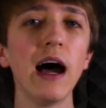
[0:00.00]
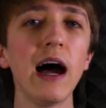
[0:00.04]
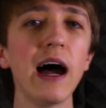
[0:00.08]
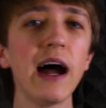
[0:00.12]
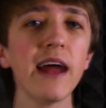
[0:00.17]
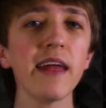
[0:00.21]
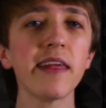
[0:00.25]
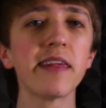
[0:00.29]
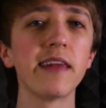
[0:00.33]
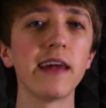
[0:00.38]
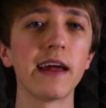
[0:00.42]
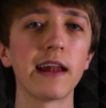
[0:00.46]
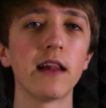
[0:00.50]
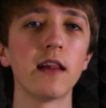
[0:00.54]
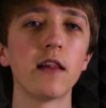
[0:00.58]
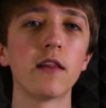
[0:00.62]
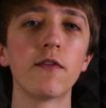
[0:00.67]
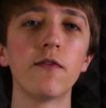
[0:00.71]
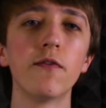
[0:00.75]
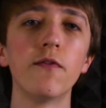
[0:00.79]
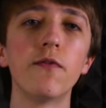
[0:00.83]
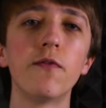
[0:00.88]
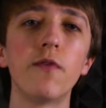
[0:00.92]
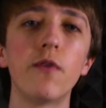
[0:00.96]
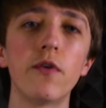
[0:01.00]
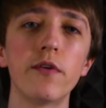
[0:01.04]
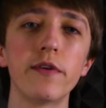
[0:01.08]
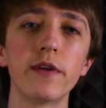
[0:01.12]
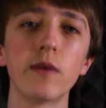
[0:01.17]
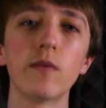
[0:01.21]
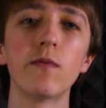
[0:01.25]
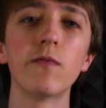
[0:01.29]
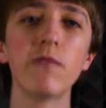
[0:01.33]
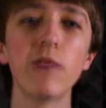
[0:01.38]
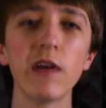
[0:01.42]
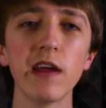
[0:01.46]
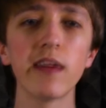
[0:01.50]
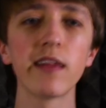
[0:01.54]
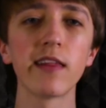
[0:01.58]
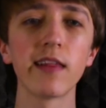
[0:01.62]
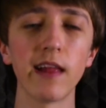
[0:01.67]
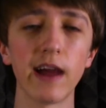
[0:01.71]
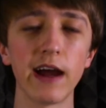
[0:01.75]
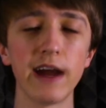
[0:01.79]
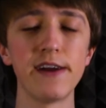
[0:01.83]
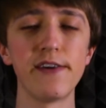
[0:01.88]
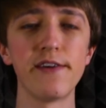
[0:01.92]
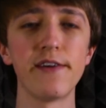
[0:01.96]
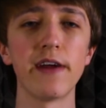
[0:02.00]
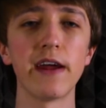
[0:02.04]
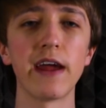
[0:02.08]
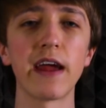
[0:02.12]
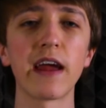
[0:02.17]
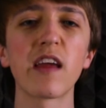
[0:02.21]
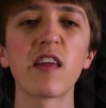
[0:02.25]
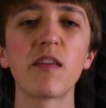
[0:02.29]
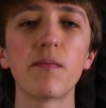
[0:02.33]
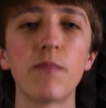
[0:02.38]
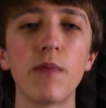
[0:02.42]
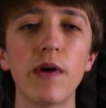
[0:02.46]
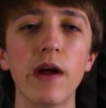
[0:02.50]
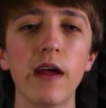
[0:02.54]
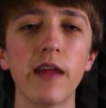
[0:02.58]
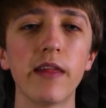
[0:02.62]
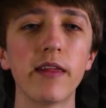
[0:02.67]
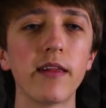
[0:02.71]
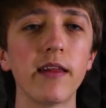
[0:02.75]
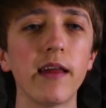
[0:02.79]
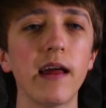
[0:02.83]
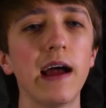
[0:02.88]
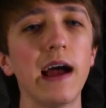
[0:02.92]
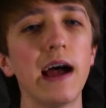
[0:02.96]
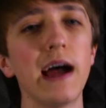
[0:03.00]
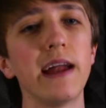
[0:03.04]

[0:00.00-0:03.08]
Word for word: I settled for the V-Slider Express